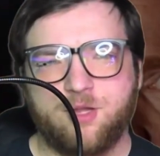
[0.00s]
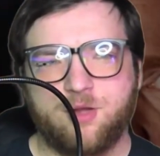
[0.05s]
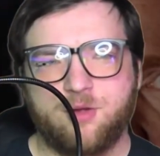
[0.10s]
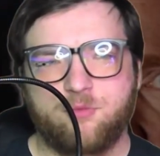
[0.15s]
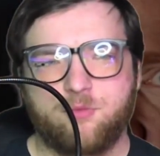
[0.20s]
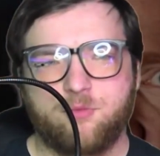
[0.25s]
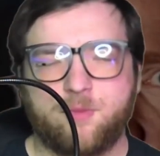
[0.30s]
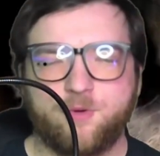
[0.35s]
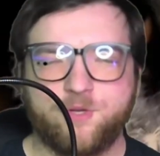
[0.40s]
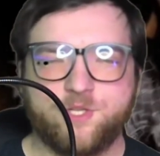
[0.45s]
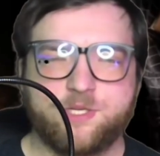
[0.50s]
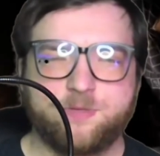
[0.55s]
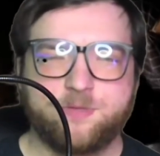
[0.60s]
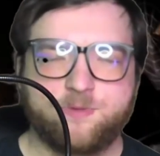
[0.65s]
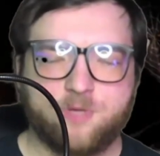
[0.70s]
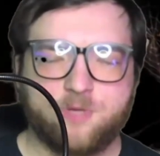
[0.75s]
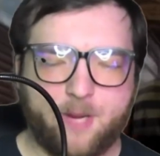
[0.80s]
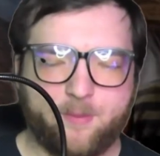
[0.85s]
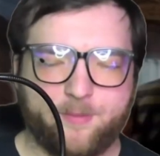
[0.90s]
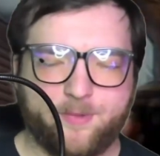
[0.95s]
Remember to
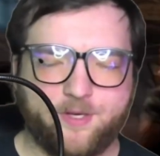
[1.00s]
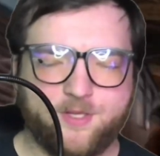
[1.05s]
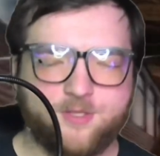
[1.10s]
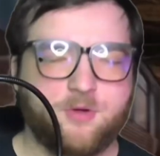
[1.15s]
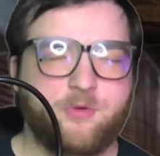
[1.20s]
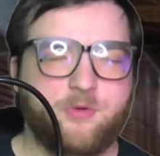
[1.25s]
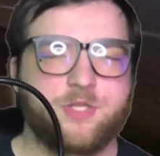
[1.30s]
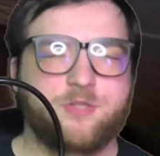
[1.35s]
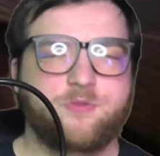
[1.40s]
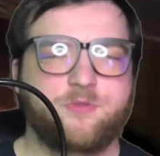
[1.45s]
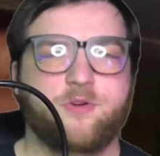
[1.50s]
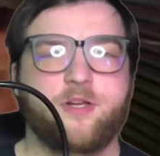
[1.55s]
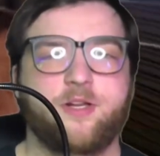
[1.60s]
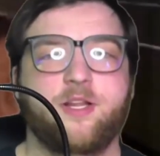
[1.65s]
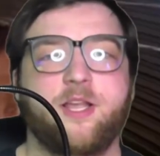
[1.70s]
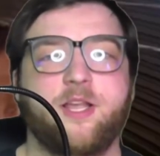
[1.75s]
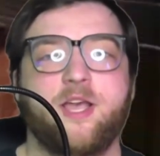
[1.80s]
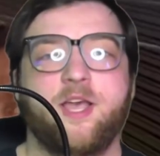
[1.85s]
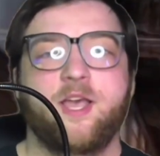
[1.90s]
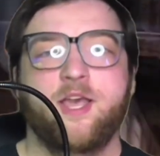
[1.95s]
subscribe. It is always free.
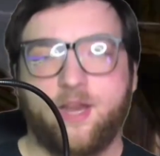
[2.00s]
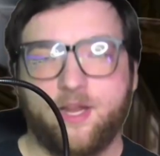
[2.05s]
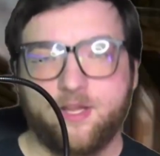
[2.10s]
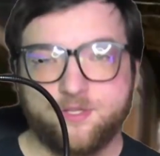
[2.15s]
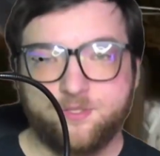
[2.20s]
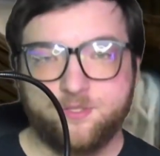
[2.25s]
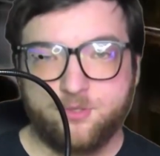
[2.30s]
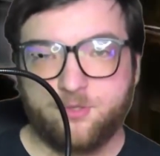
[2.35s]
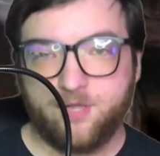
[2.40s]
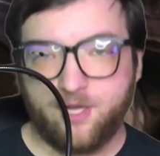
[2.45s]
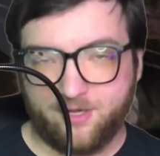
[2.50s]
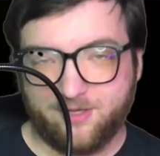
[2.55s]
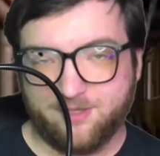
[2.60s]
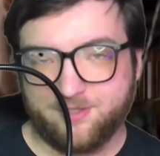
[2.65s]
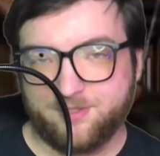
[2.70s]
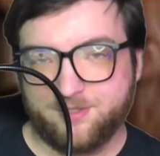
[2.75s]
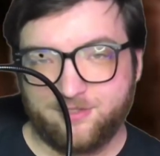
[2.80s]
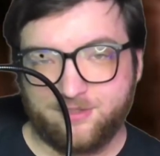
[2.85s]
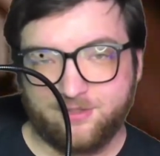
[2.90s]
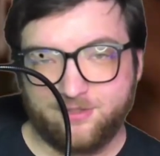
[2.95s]
And I'll see you
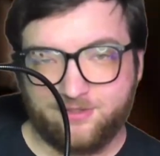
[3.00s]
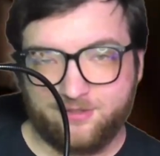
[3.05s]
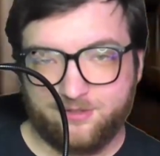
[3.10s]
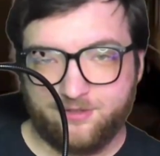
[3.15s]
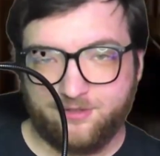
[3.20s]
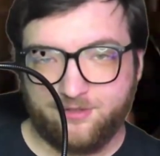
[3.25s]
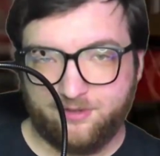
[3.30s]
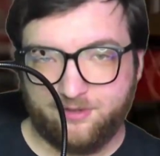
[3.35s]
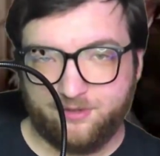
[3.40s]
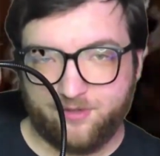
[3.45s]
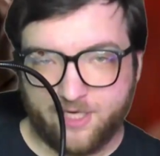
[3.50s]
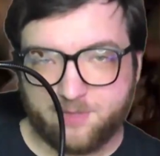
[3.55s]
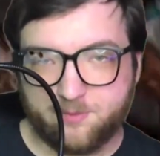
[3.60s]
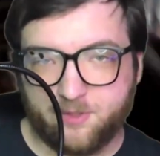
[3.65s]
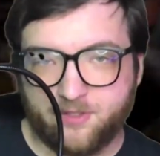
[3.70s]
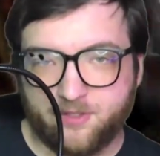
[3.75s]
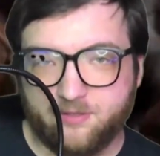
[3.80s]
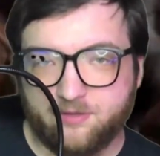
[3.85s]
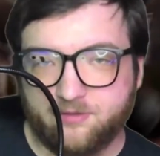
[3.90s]
guys next week.